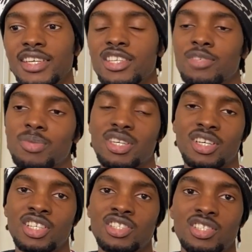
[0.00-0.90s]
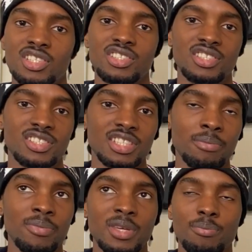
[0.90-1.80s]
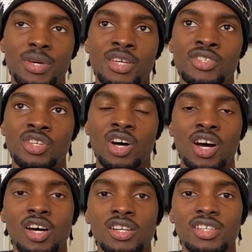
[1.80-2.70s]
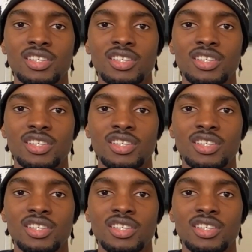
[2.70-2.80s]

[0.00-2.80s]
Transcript: this because just simply based on